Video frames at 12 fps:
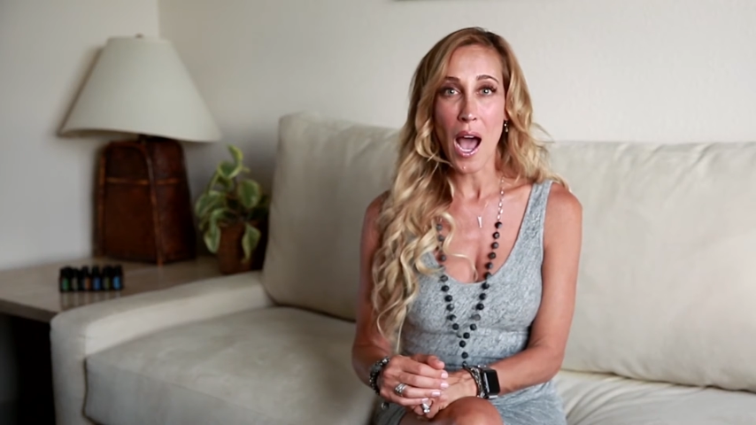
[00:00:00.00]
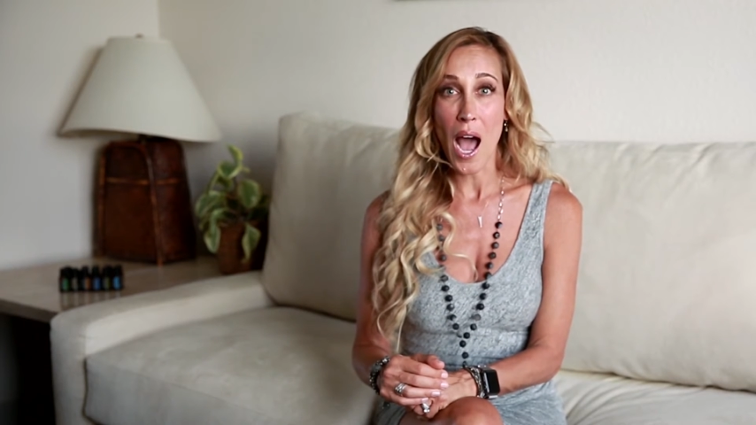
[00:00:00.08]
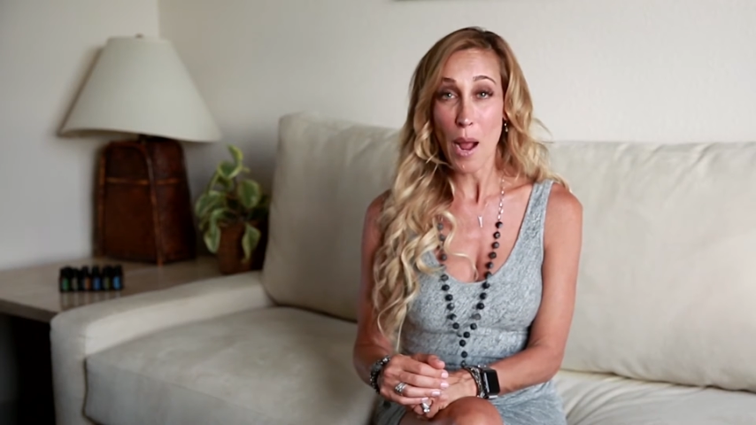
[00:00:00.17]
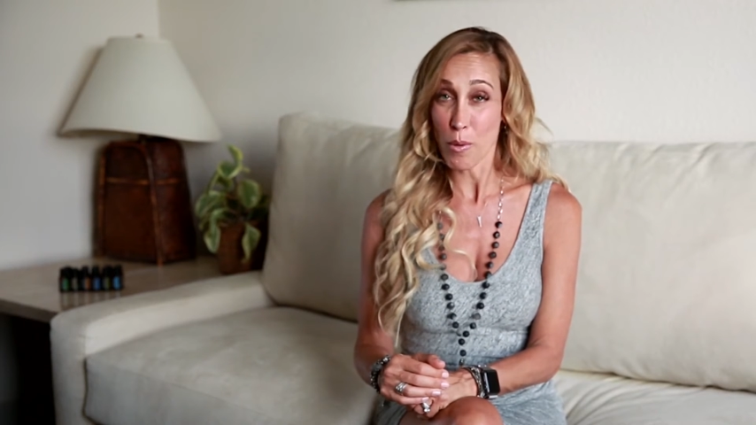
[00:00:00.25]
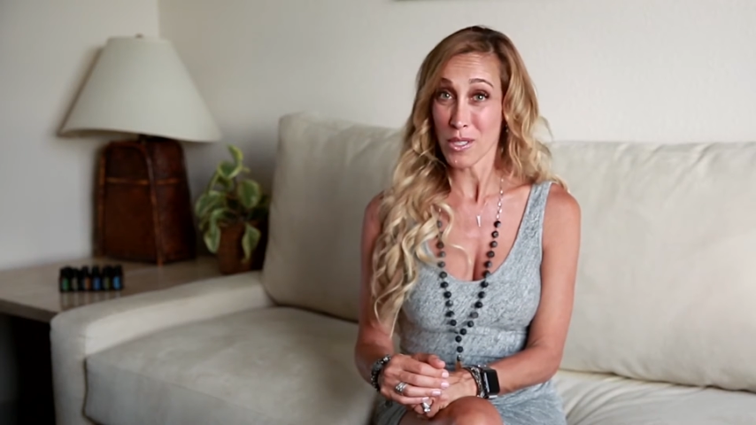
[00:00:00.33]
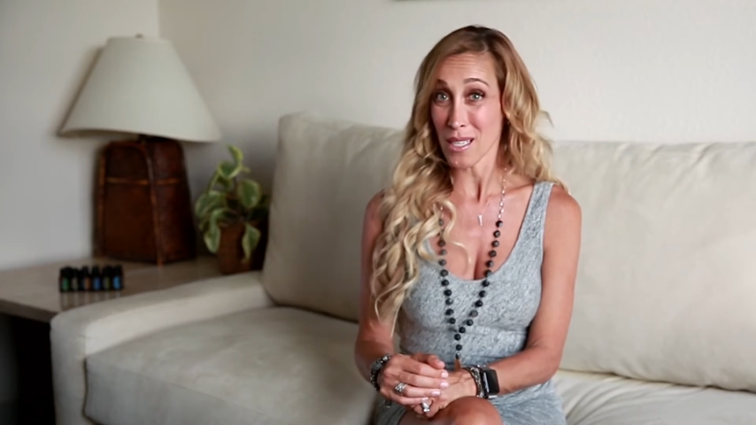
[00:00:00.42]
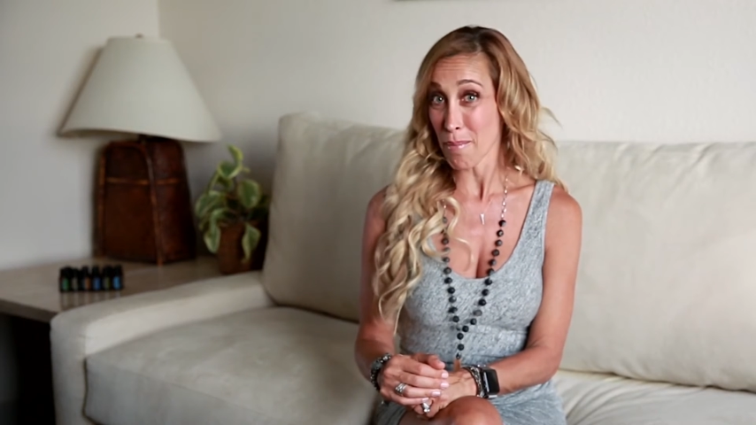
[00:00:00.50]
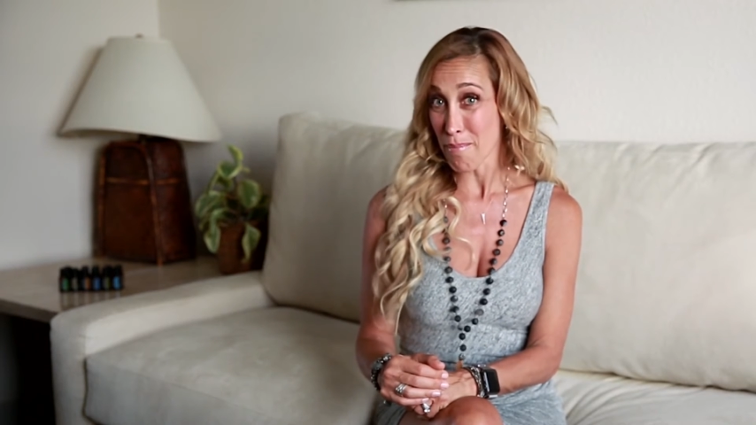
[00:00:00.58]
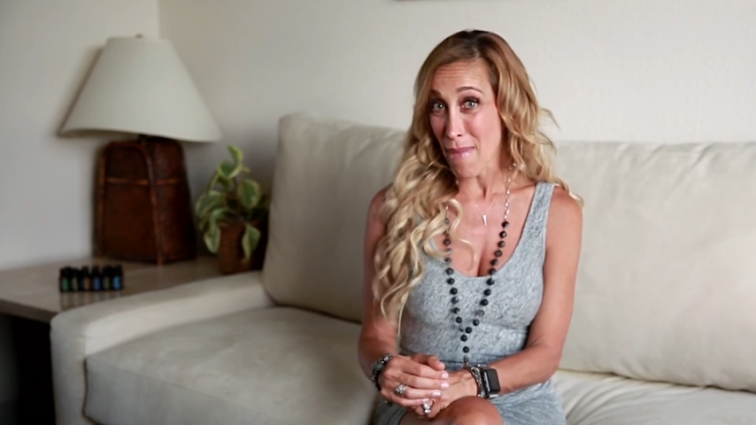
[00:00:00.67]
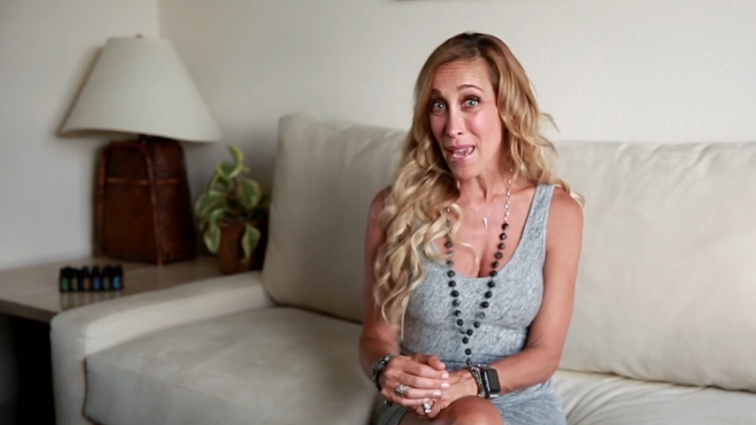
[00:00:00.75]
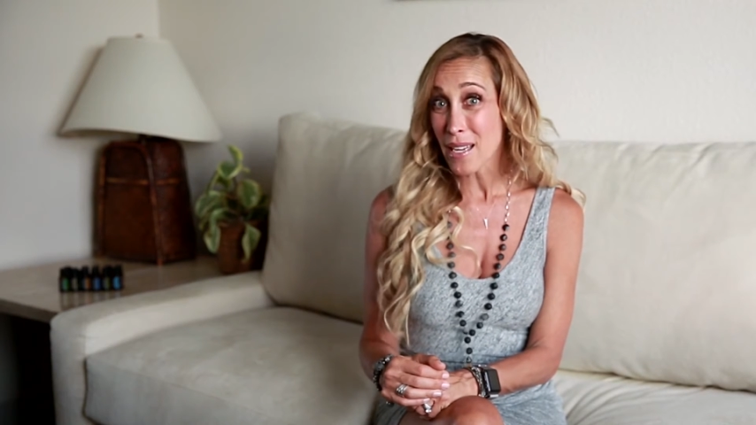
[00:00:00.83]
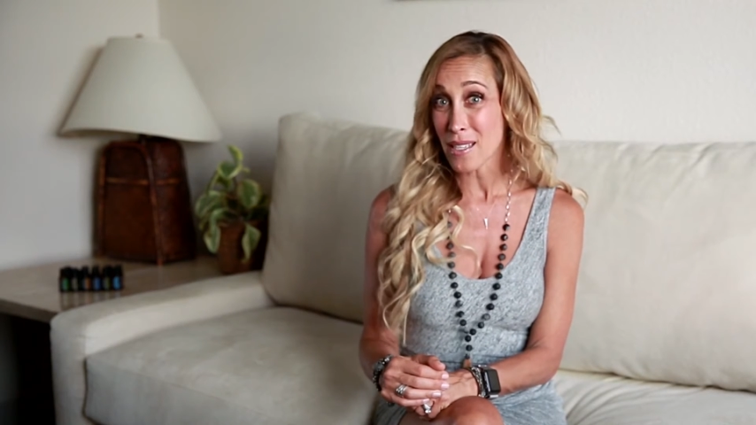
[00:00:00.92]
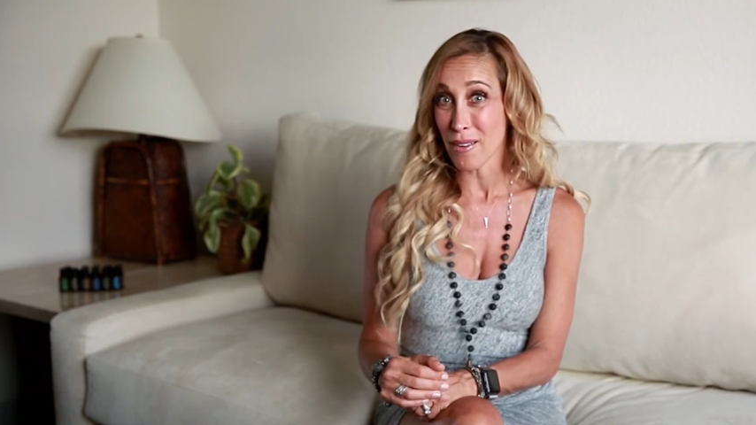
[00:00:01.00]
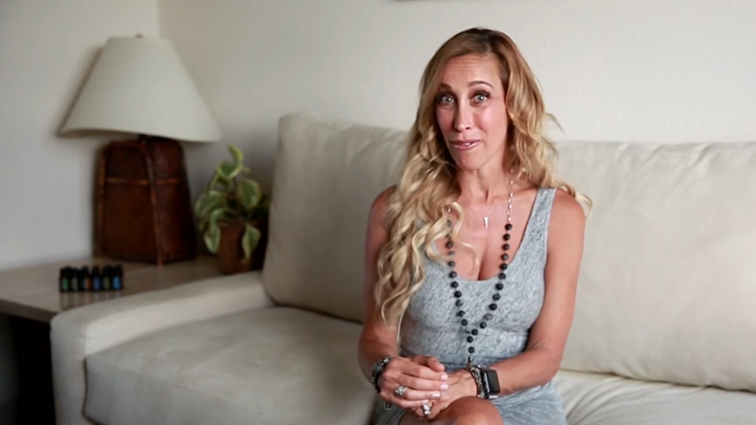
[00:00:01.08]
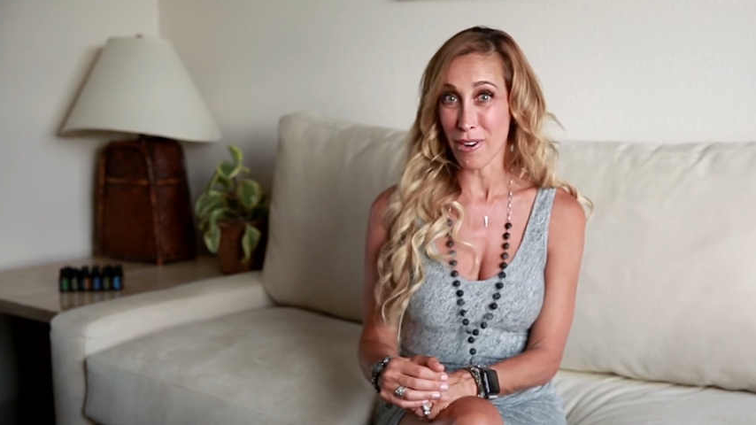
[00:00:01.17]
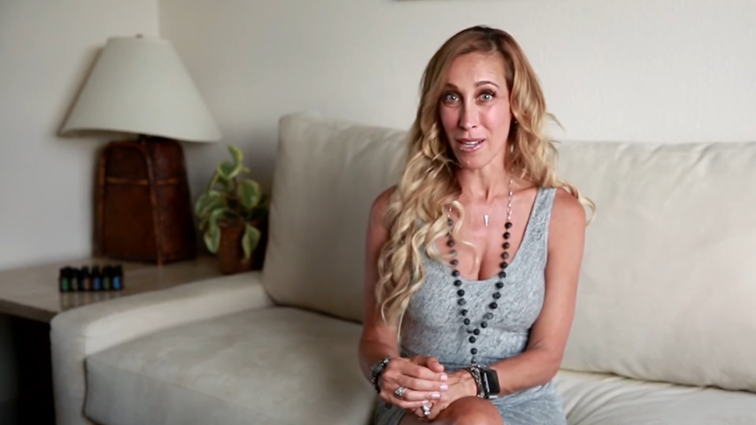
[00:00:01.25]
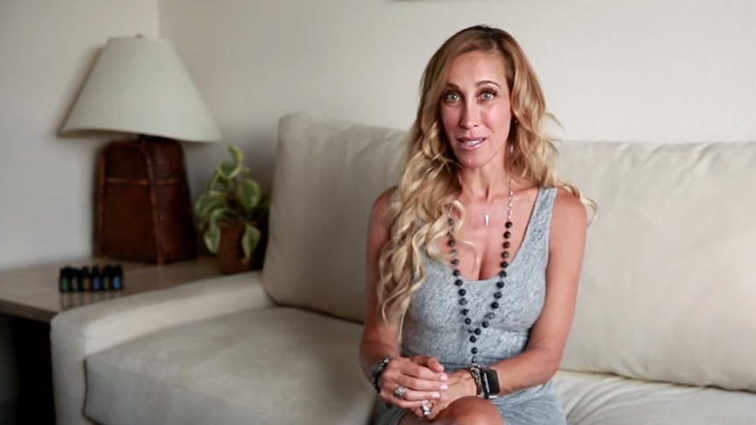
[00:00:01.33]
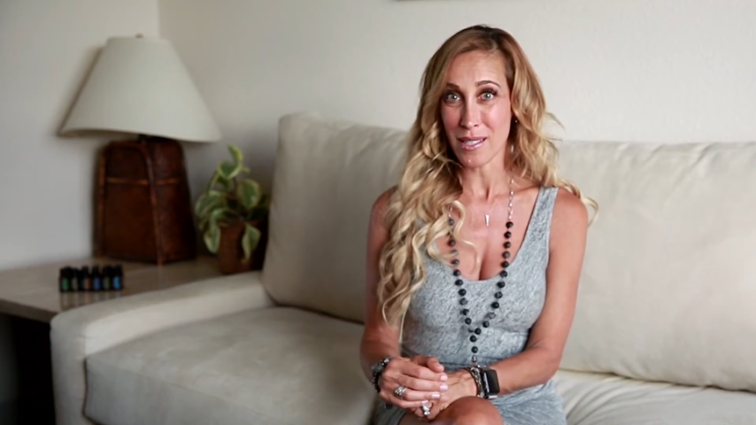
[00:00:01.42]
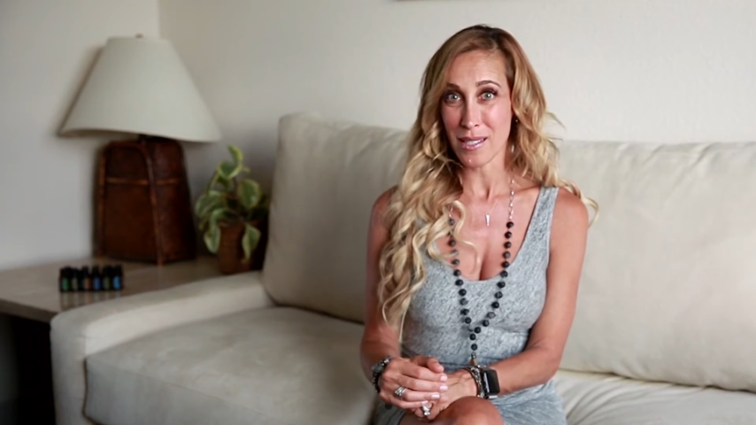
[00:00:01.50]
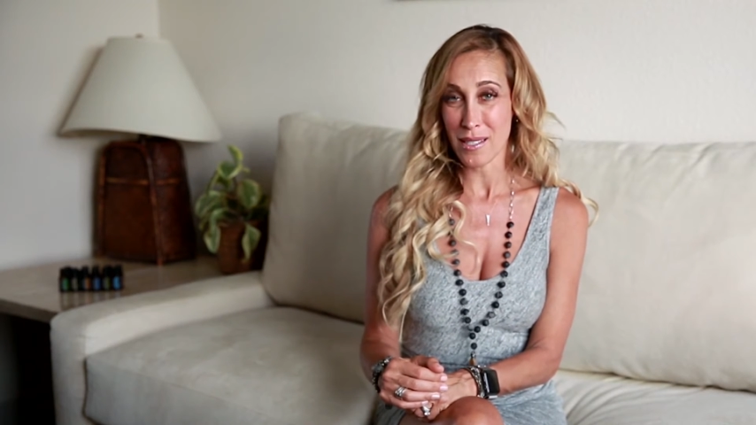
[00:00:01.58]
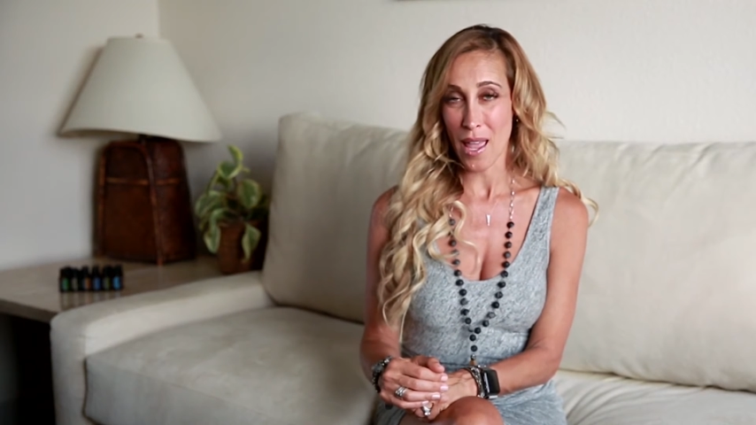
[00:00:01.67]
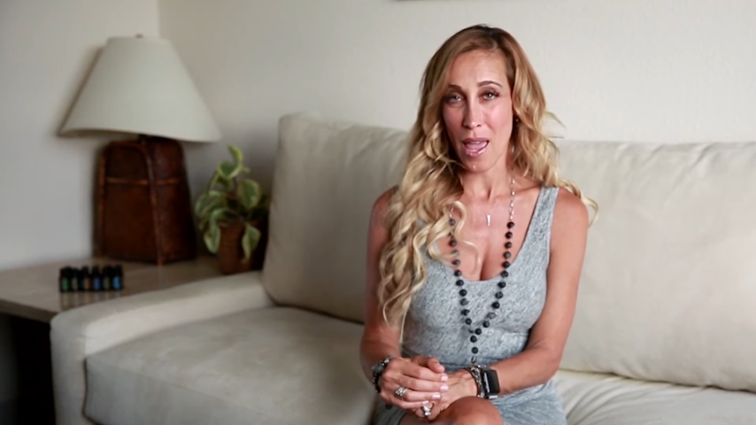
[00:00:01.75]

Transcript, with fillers: I was going to make a difference